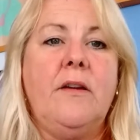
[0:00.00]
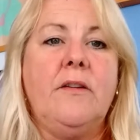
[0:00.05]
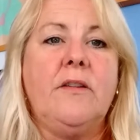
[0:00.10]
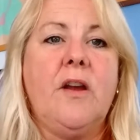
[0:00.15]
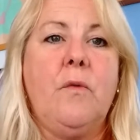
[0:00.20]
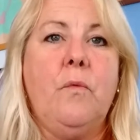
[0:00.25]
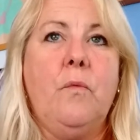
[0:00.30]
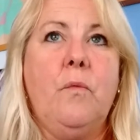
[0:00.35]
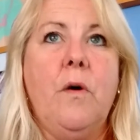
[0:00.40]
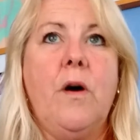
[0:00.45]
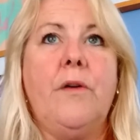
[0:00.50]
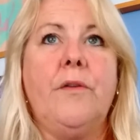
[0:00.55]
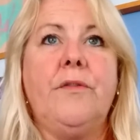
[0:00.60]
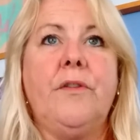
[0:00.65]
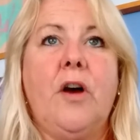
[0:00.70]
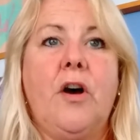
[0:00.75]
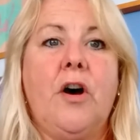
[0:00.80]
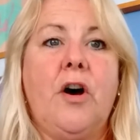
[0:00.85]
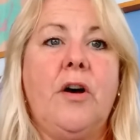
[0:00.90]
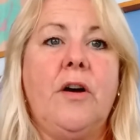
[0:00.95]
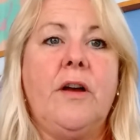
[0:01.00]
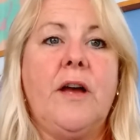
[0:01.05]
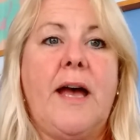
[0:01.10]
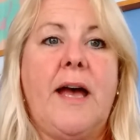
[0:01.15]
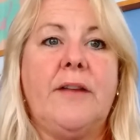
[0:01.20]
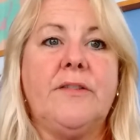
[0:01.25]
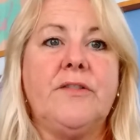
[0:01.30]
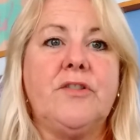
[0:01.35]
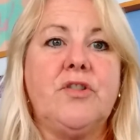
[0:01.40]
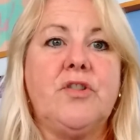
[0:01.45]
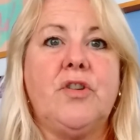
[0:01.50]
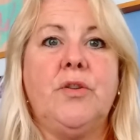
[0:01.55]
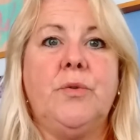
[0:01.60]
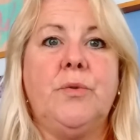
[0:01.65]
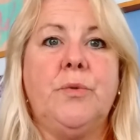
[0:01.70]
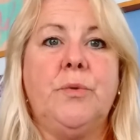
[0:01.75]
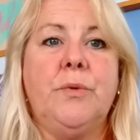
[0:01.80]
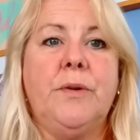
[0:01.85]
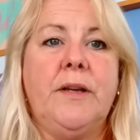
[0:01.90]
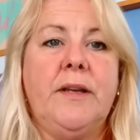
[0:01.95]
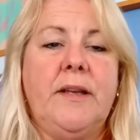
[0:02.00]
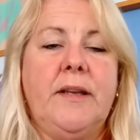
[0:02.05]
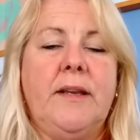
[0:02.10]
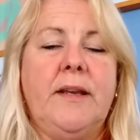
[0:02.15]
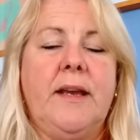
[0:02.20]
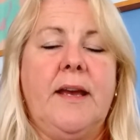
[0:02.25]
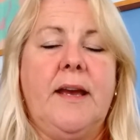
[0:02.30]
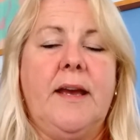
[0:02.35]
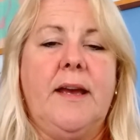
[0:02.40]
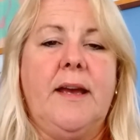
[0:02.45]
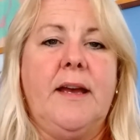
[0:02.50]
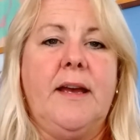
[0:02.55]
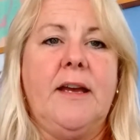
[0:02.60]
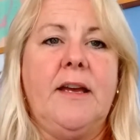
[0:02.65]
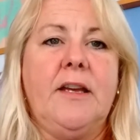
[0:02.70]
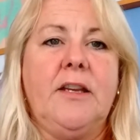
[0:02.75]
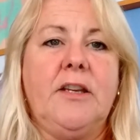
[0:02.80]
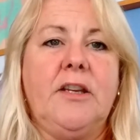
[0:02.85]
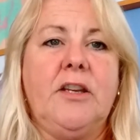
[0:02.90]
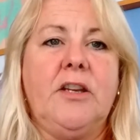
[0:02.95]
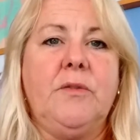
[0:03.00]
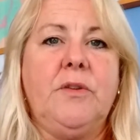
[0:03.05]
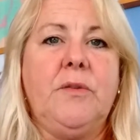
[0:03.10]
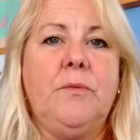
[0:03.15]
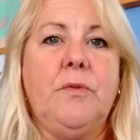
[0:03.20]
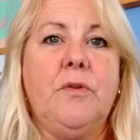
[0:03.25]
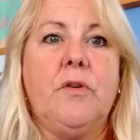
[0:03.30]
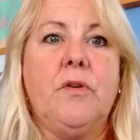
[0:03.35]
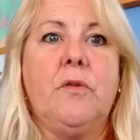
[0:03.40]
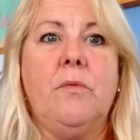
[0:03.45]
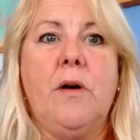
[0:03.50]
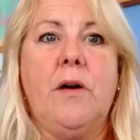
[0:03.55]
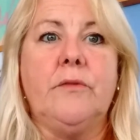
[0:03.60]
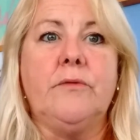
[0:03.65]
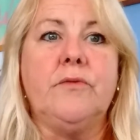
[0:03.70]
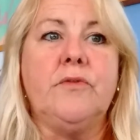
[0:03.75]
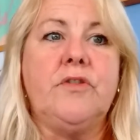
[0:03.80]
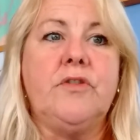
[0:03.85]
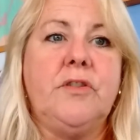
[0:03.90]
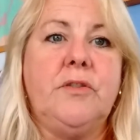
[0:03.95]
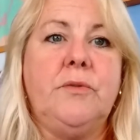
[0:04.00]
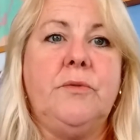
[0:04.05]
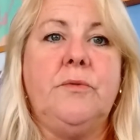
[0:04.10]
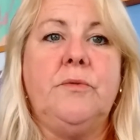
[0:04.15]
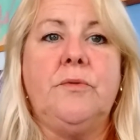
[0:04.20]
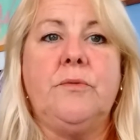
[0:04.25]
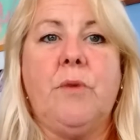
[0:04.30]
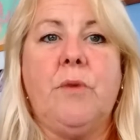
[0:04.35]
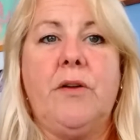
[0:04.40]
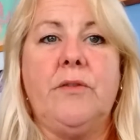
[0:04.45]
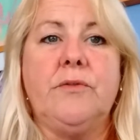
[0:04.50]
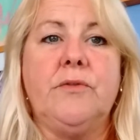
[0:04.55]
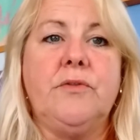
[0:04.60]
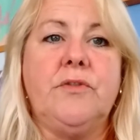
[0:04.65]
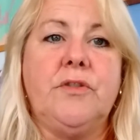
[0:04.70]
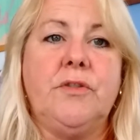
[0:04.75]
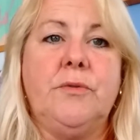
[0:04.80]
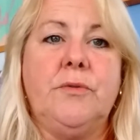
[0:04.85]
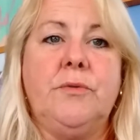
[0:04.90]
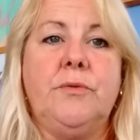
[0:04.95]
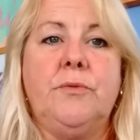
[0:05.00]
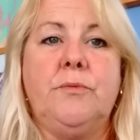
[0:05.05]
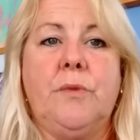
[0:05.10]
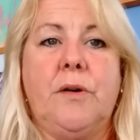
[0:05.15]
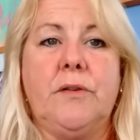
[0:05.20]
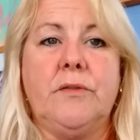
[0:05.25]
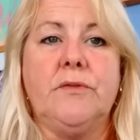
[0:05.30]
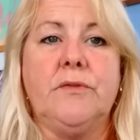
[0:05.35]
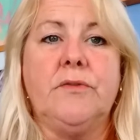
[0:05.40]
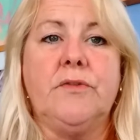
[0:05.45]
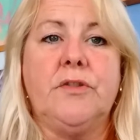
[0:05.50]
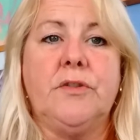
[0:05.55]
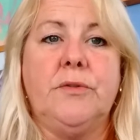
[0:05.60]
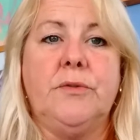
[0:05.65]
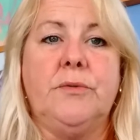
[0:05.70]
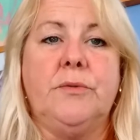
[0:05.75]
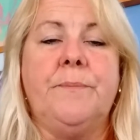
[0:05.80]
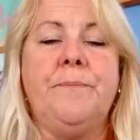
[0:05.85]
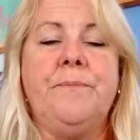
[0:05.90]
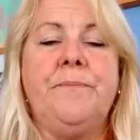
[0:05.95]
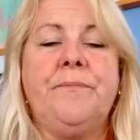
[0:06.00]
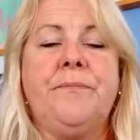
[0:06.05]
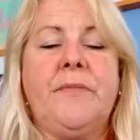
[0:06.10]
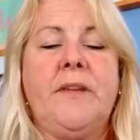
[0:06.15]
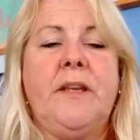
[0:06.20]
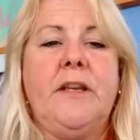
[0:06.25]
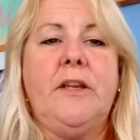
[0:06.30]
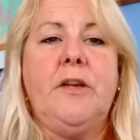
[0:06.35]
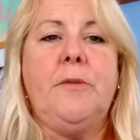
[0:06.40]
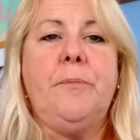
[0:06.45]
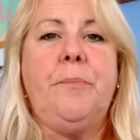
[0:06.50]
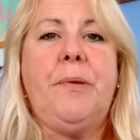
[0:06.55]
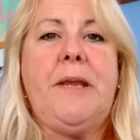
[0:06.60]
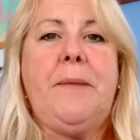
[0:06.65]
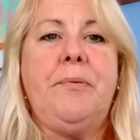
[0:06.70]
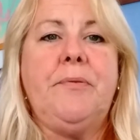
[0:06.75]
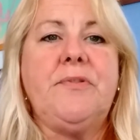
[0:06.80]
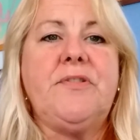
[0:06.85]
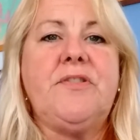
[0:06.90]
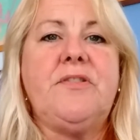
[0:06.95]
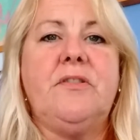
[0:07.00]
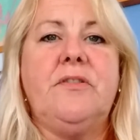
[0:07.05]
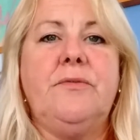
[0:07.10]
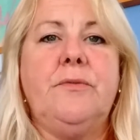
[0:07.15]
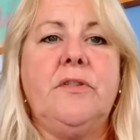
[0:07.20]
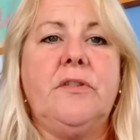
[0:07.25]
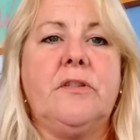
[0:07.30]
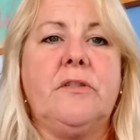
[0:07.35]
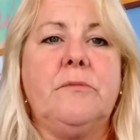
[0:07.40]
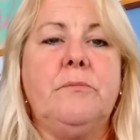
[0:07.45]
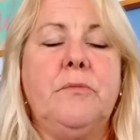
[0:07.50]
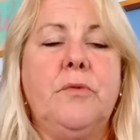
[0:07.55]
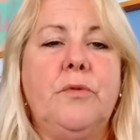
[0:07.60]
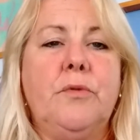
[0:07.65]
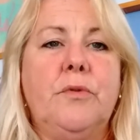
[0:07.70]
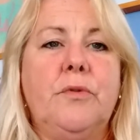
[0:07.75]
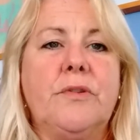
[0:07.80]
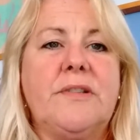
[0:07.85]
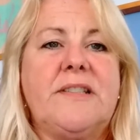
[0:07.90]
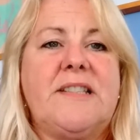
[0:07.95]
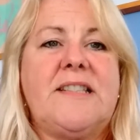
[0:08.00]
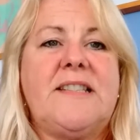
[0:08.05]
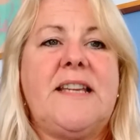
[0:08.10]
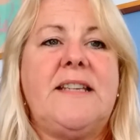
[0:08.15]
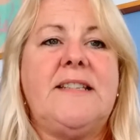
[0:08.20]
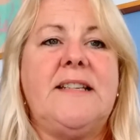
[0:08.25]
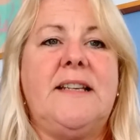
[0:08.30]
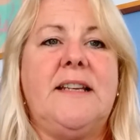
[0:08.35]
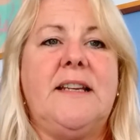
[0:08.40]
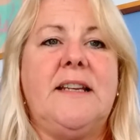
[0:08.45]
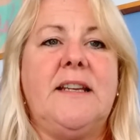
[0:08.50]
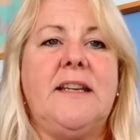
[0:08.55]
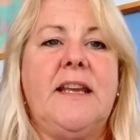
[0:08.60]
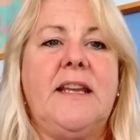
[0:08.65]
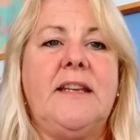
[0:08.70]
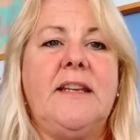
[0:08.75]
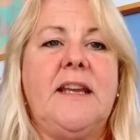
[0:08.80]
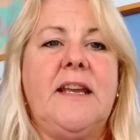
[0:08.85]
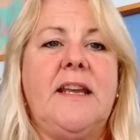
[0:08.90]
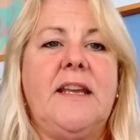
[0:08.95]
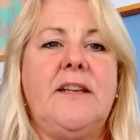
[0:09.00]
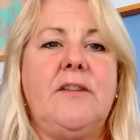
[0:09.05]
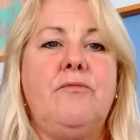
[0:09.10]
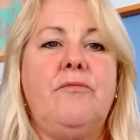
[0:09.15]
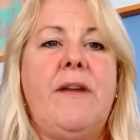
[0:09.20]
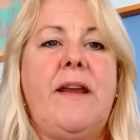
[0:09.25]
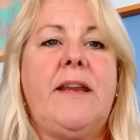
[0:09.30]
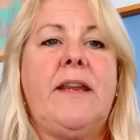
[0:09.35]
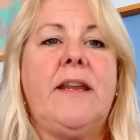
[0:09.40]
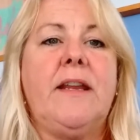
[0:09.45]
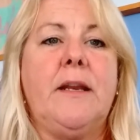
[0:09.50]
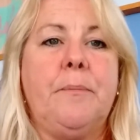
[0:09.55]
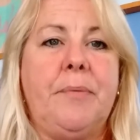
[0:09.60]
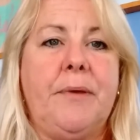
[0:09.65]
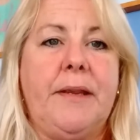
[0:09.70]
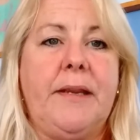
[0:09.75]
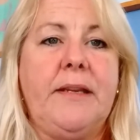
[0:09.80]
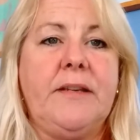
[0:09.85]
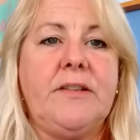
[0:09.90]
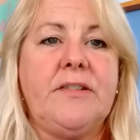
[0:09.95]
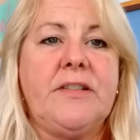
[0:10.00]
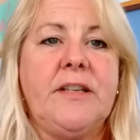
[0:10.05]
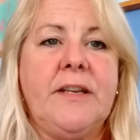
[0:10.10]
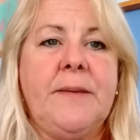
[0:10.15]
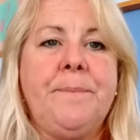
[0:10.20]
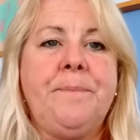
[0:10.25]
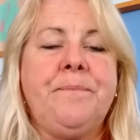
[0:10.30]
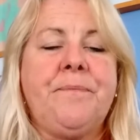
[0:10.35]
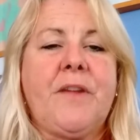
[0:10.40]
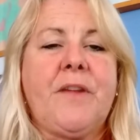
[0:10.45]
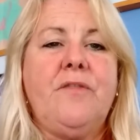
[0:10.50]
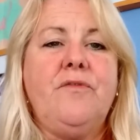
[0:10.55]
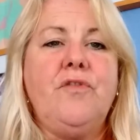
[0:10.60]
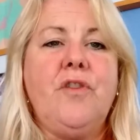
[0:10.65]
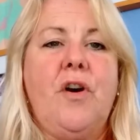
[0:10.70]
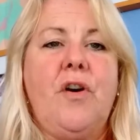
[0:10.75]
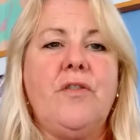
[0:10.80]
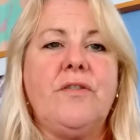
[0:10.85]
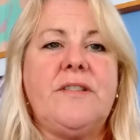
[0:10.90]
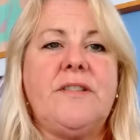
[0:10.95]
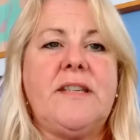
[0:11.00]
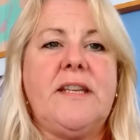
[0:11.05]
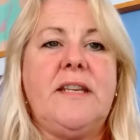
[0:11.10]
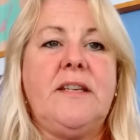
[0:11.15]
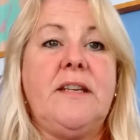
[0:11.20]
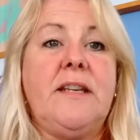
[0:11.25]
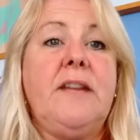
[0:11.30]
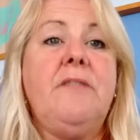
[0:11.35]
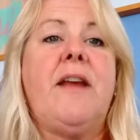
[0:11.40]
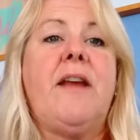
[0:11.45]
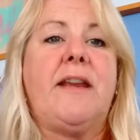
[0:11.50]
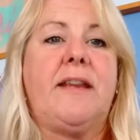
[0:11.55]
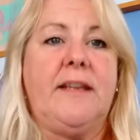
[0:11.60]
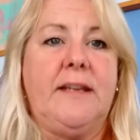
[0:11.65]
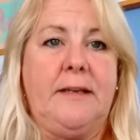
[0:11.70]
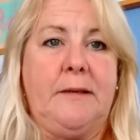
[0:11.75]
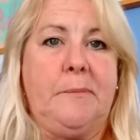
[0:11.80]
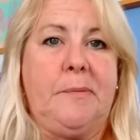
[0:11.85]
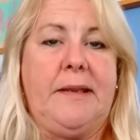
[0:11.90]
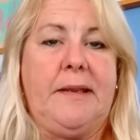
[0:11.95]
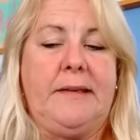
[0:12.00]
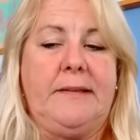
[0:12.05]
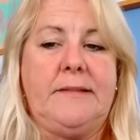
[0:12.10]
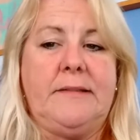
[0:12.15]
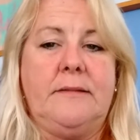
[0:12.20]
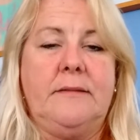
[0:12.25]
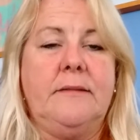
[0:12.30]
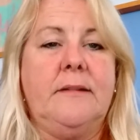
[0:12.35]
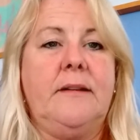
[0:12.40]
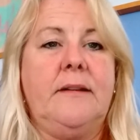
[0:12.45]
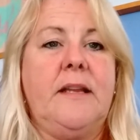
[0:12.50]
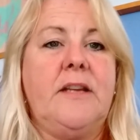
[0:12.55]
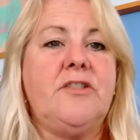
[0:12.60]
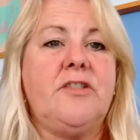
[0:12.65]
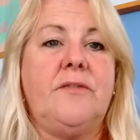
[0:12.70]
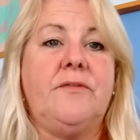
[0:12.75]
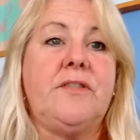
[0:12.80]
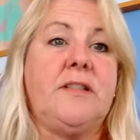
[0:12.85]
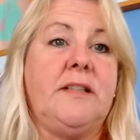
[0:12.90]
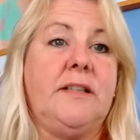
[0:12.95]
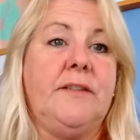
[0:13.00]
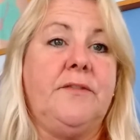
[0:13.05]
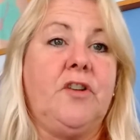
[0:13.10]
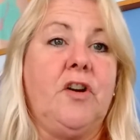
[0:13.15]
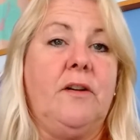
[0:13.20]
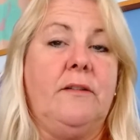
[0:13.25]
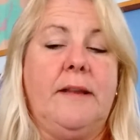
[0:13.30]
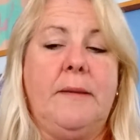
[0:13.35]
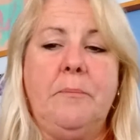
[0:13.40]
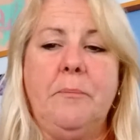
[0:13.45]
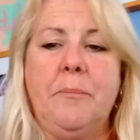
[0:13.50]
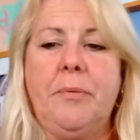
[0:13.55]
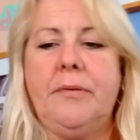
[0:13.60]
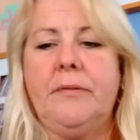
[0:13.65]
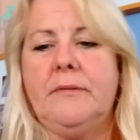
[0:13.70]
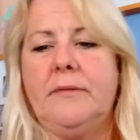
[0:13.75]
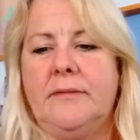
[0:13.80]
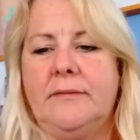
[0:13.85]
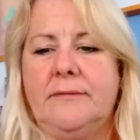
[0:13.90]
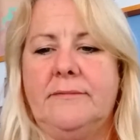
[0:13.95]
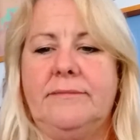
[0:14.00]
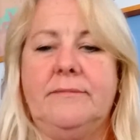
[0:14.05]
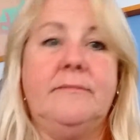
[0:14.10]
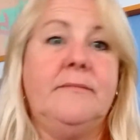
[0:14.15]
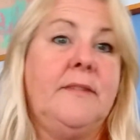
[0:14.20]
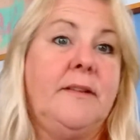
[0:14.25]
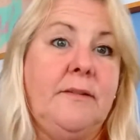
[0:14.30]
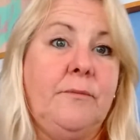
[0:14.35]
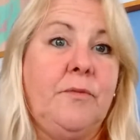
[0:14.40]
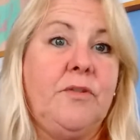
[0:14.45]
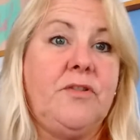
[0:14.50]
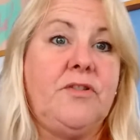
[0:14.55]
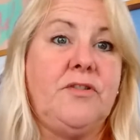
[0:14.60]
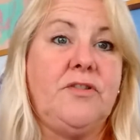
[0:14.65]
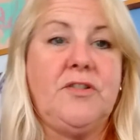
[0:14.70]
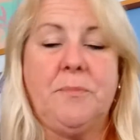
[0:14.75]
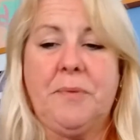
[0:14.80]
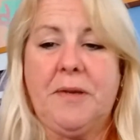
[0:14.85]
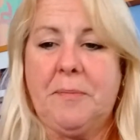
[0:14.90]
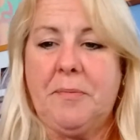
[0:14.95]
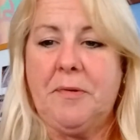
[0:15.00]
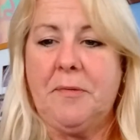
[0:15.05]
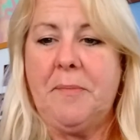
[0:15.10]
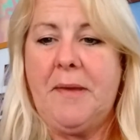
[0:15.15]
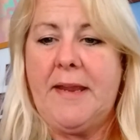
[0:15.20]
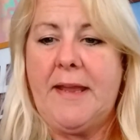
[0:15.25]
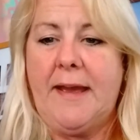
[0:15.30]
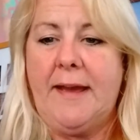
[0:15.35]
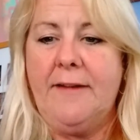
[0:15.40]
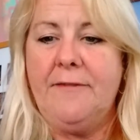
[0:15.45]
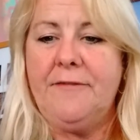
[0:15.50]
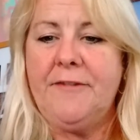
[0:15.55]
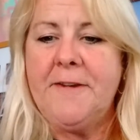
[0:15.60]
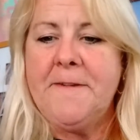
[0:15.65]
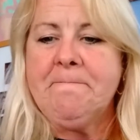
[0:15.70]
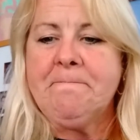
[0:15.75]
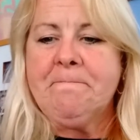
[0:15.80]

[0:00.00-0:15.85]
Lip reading: go 1 and 2, you walk 1, 2, 1, 2, 1, 2. People sort of walk more steadily in a regular beat, not in an irregular beat, unless obviously you've got a limp, which some people may have.